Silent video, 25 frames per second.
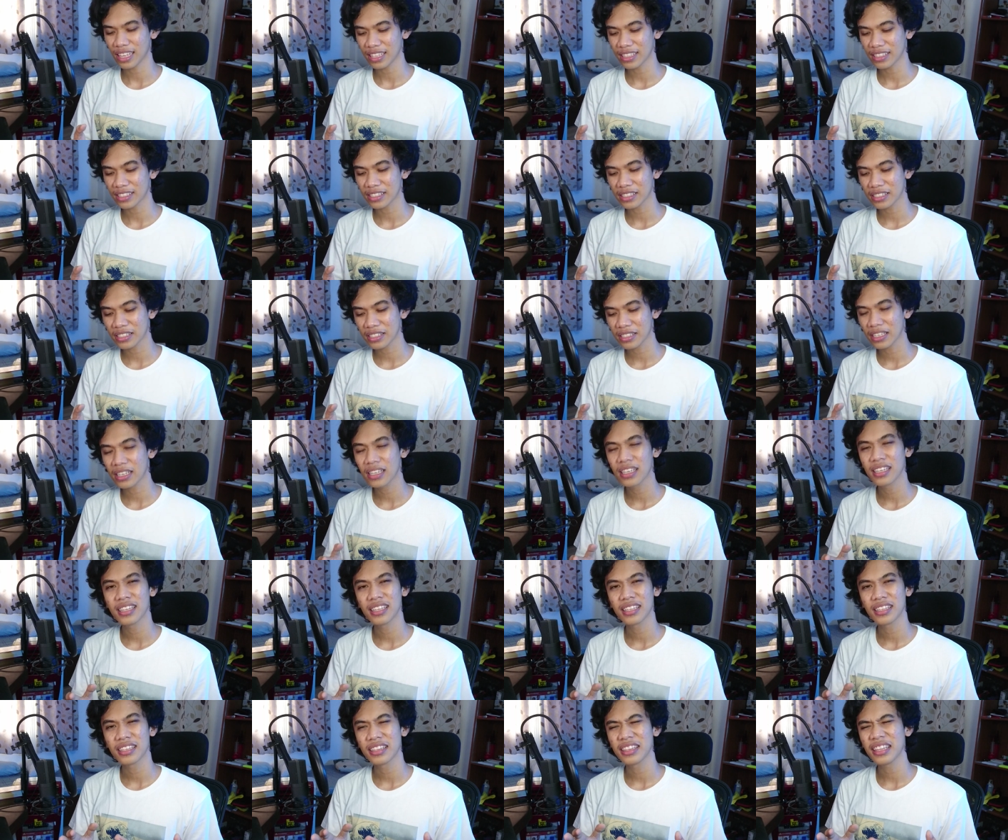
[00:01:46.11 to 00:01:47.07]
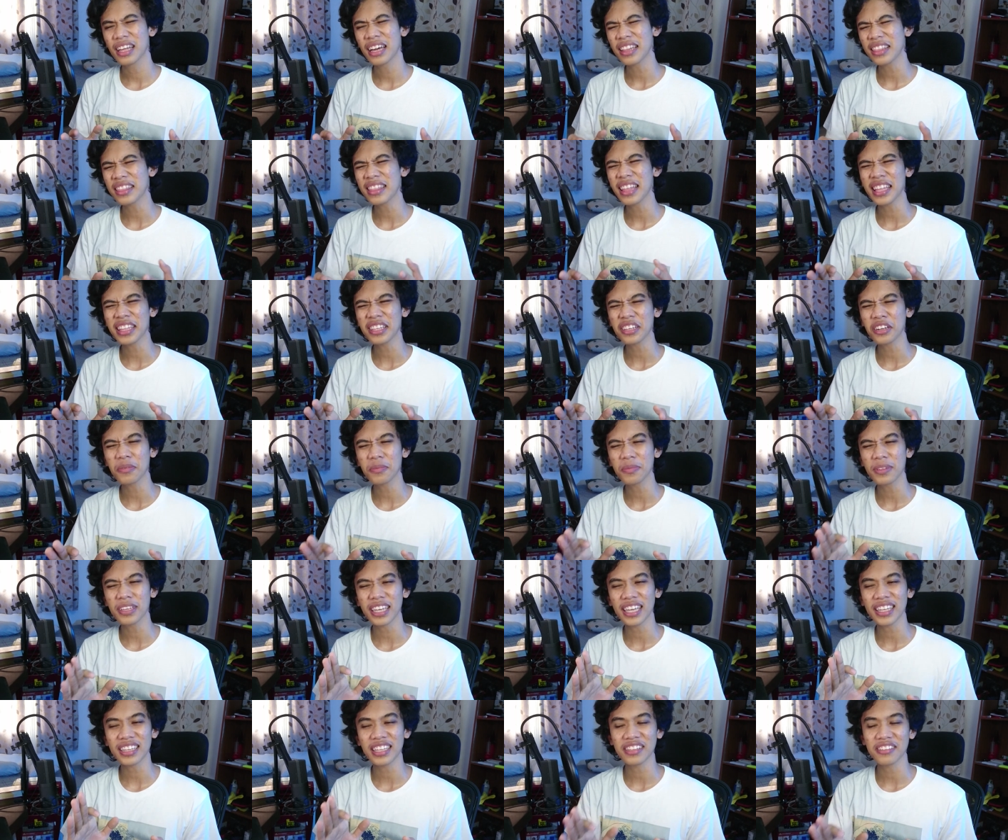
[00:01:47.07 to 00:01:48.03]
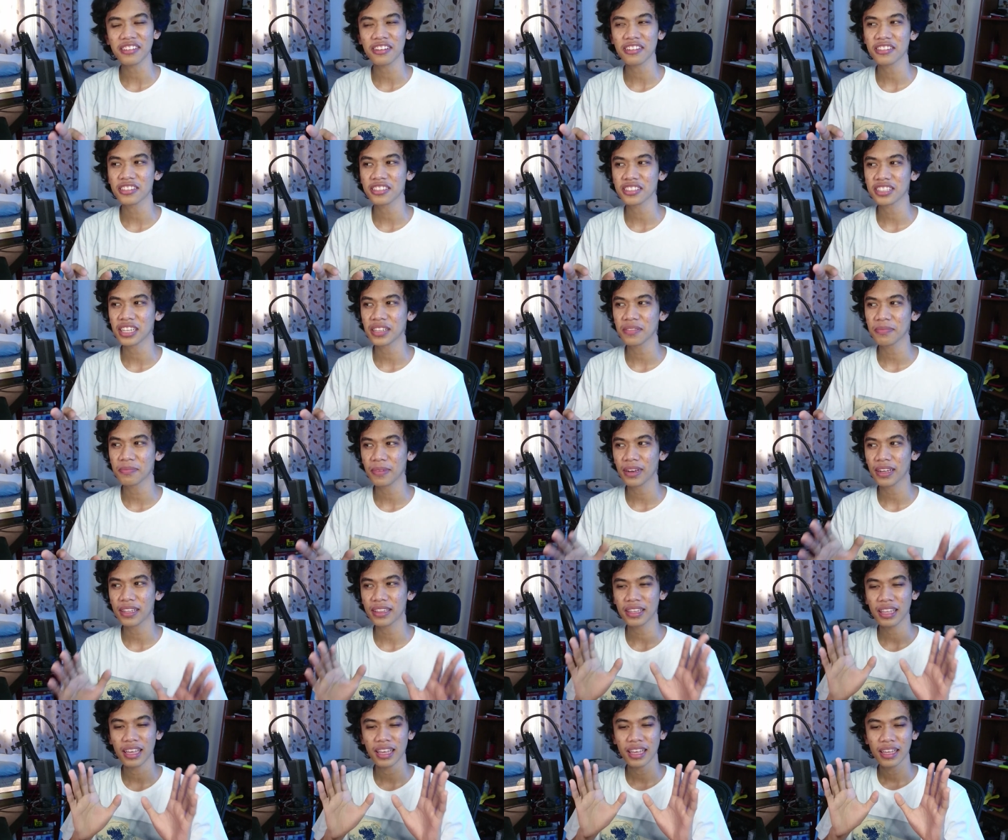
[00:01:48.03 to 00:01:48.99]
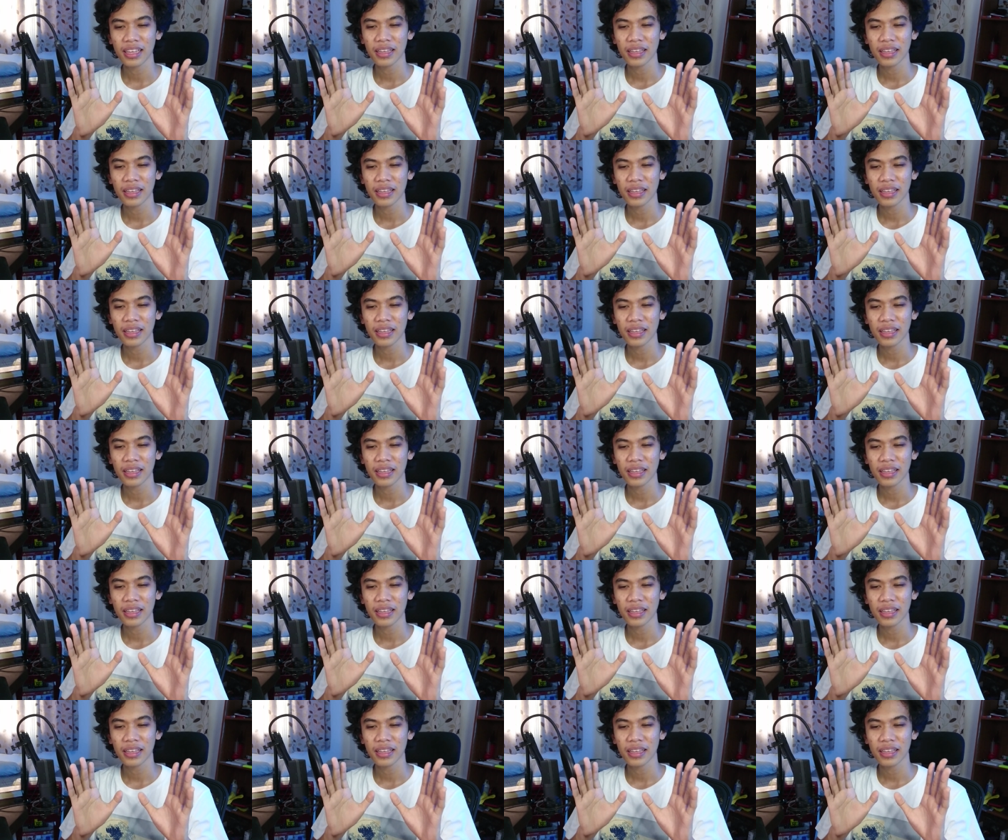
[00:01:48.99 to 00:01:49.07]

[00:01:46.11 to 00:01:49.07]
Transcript: It's not that complicated to understand, but